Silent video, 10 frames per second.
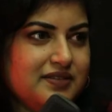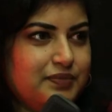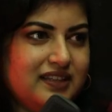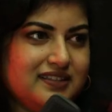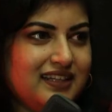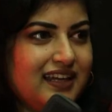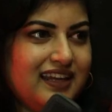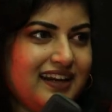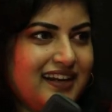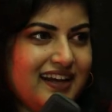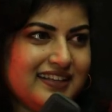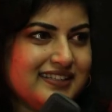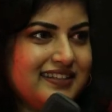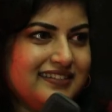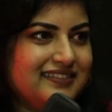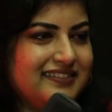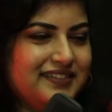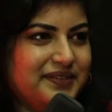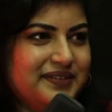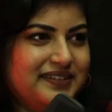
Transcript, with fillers: but the singing and dancing no. But